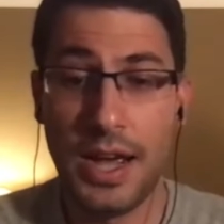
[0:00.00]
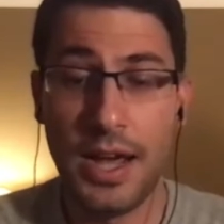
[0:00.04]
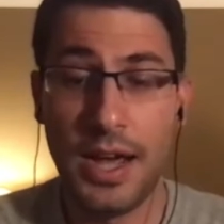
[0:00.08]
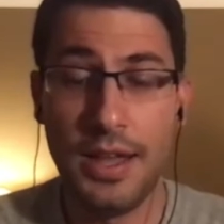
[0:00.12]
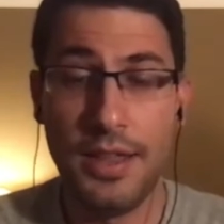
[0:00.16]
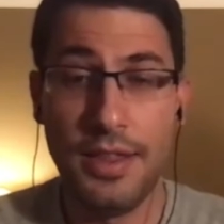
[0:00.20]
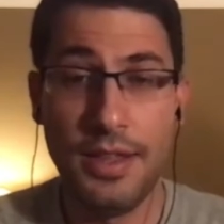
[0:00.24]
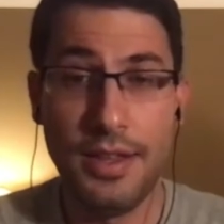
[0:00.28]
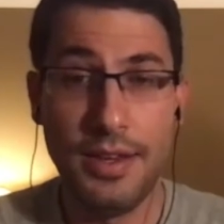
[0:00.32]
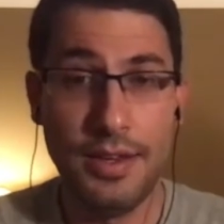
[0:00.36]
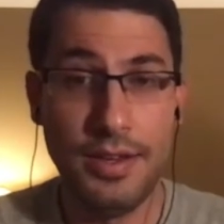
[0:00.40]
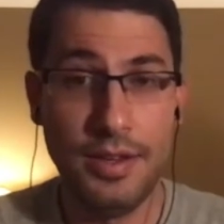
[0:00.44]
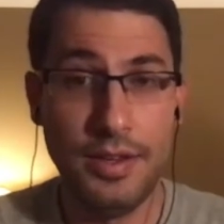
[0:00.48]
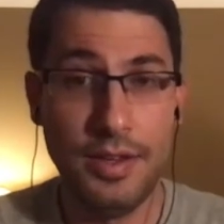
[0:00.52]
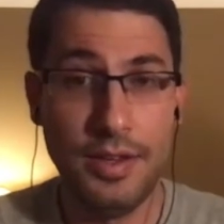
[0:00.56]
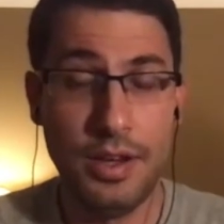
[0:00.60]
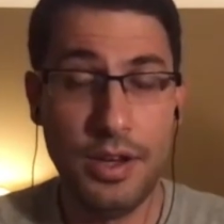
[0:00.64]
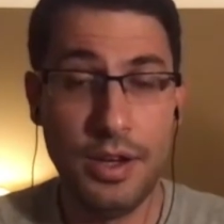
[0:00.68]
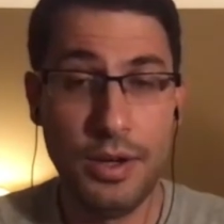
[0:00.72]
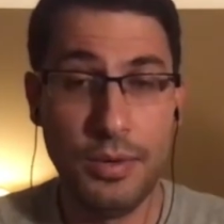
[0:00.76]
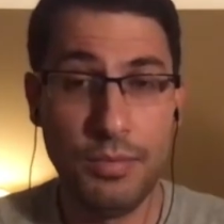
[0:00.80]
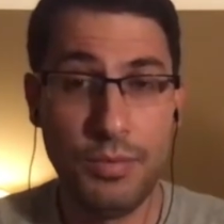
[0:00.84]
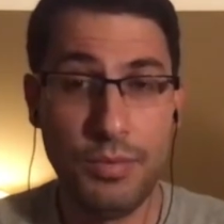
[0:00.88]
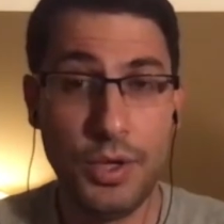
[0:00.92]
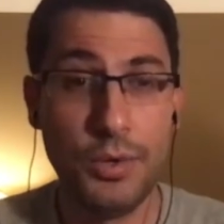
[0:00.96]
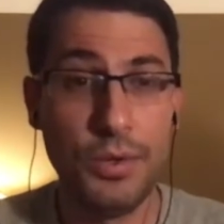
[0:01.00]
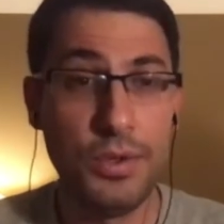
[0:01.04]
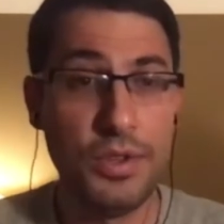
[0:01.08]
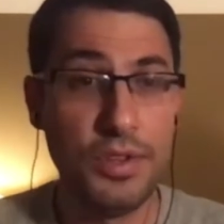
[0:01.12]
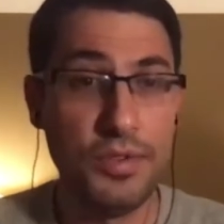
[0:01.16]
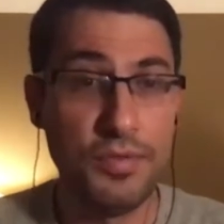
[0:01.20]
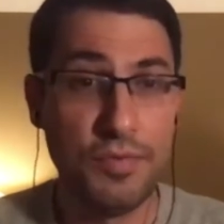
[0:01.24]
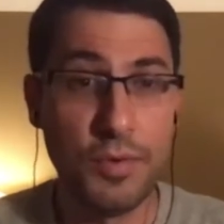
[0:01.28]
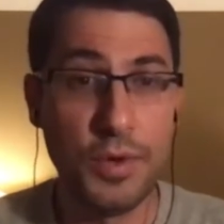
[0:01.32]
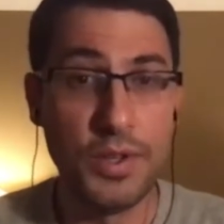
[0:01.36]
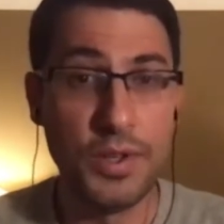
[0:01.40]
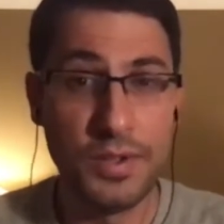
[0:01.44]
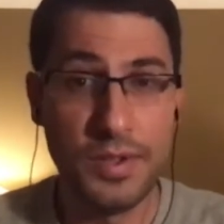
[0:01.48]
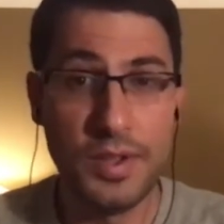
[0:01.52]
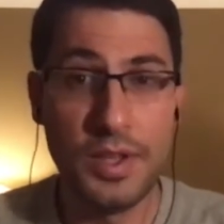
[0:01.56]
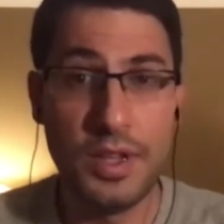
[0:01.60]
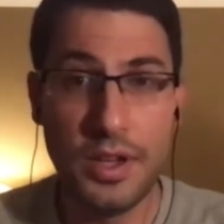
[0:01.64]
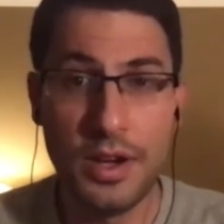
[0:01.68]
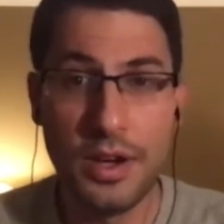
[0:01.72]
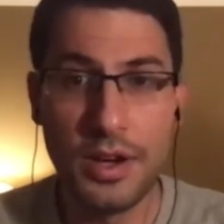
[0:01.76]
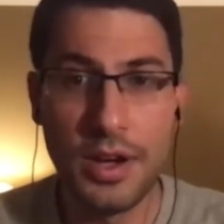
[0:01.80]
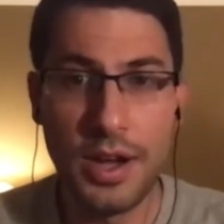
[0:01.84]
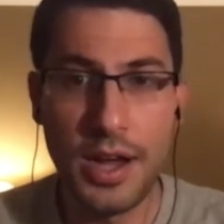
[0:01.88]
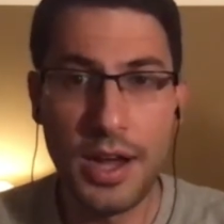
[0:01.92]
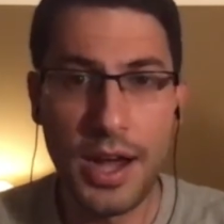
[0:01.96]
that, Joseph was the
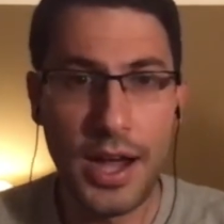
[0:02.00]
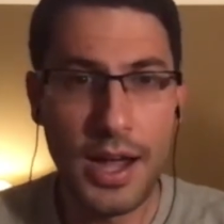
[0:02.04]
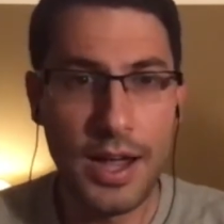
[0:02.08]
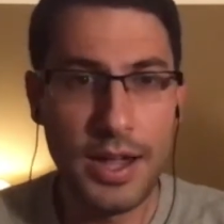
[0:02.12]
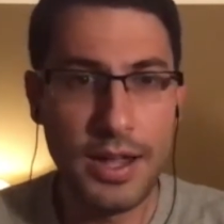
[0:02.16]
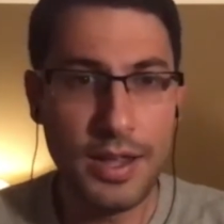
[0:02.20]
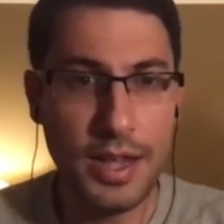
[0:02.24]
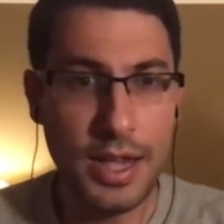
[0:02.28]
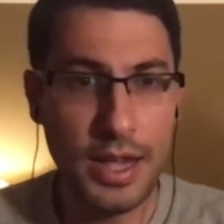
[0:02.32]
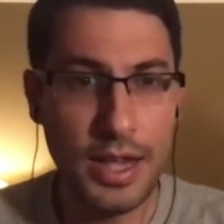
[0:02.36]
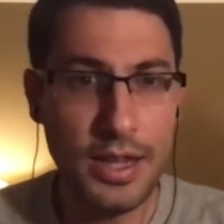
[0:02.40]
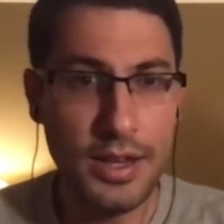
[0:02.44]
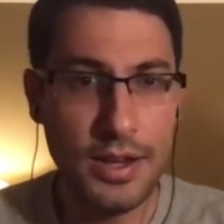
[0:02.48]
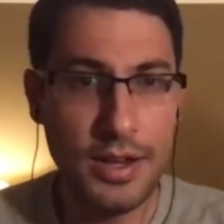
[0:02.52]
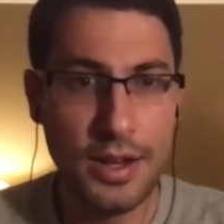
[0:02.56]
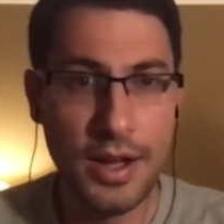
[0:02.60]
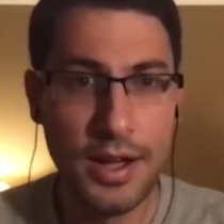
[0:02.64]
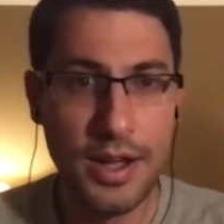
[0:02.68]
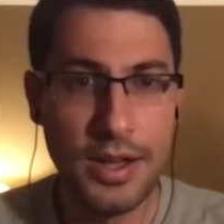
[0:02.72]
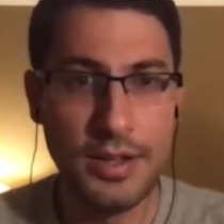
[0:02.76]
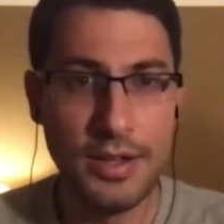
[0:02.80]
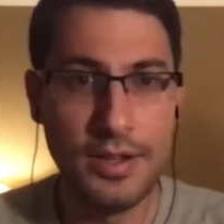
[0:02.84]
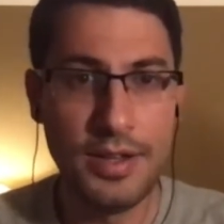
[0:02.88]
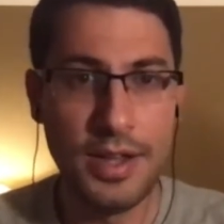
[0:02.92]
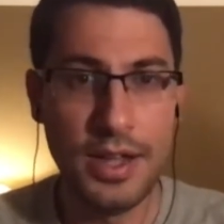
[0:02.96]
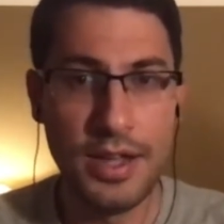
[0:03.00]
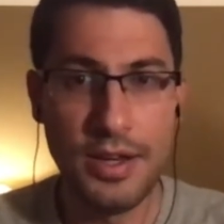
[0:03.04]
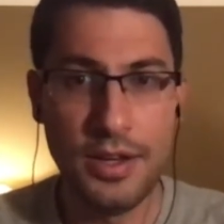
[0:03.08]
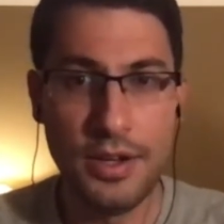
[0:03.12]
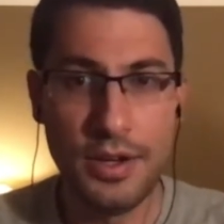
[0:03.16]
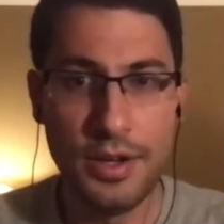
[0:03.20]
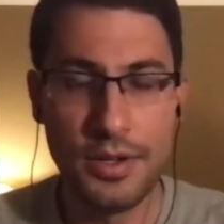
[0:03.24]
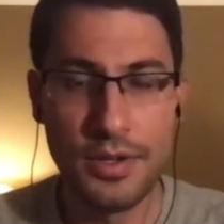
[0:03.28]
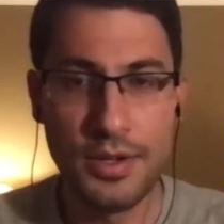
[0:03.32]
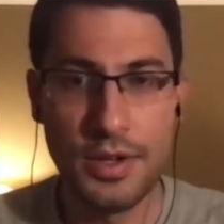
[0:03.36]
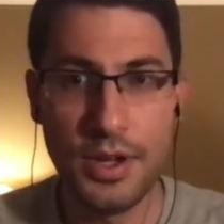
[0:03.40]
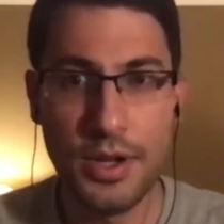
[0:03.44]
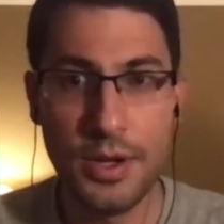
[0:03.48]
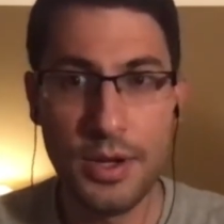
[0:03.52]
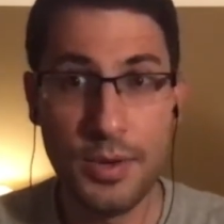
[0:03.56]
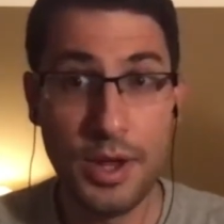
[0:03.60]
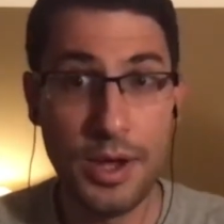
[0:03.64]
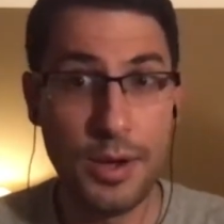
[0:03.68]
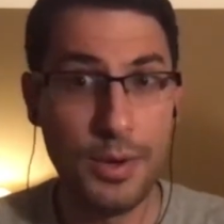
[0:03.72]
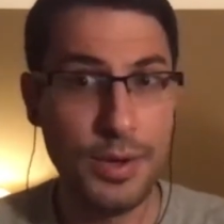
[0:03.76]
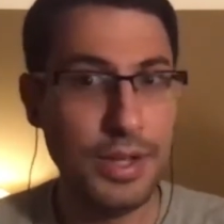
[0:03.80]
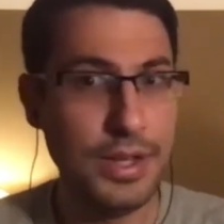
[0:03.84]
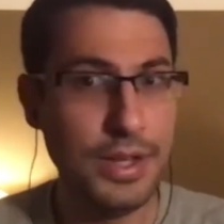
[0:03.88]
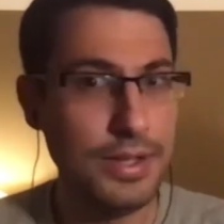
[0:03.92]
young guy 8, 9, 10 years ago. Now he's